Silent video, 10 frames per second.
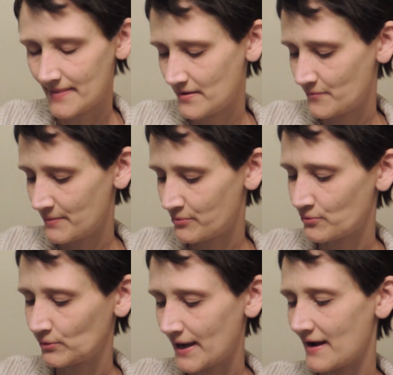And then we
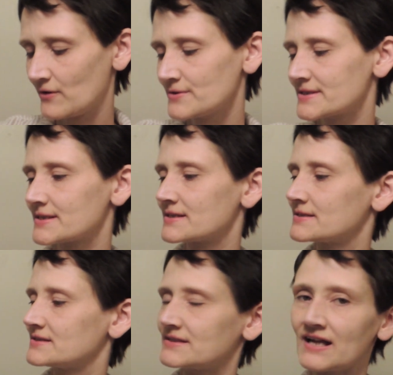pull out
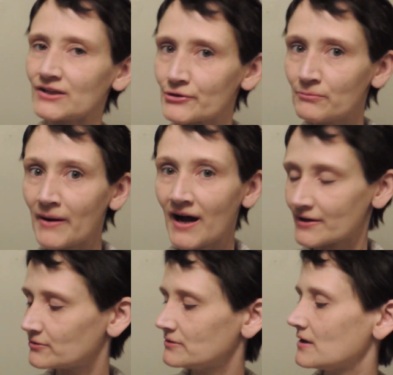a little
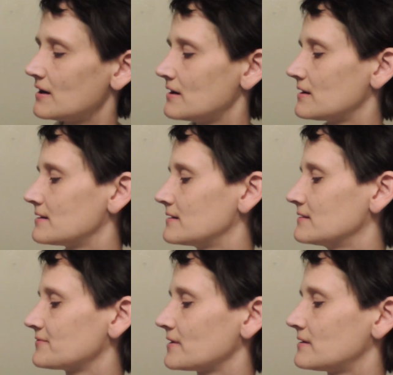bottle
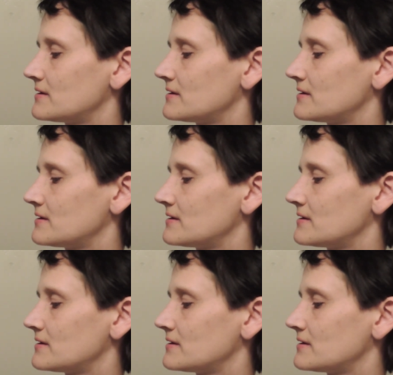of,